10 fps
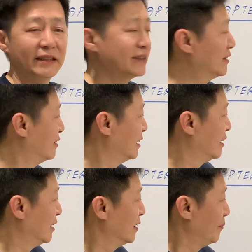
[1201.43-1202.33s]
Understand?
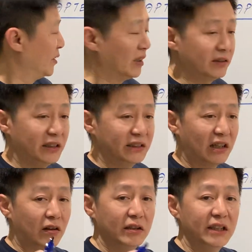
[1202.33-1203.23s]
This is
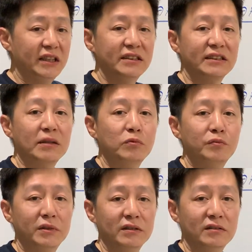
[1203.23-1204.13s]
how hidden stem
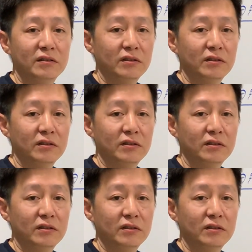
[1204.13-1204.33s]
movement.